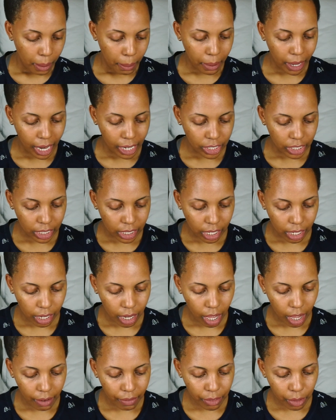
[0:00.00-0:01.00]
but I just
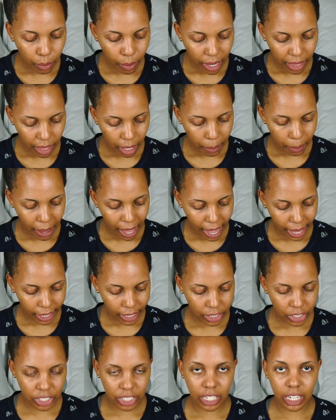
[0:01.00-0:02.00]
love the way they
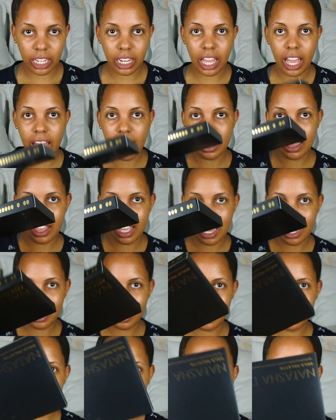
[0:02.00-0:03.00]
packaged it, and then
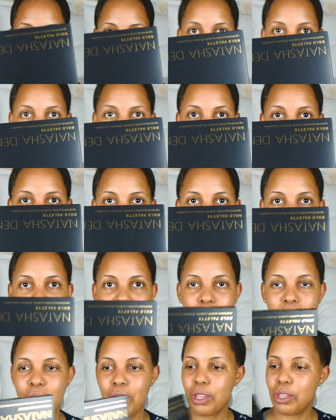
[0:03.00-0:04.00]
in the box.
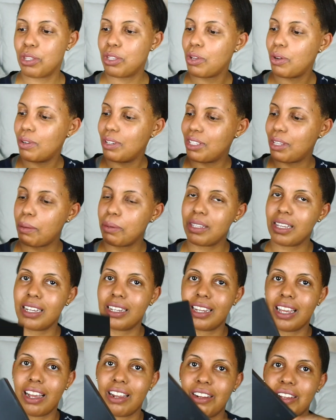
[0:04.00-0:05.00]
So it's
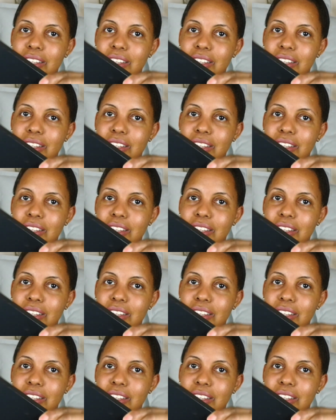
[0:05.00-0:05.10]
upside down.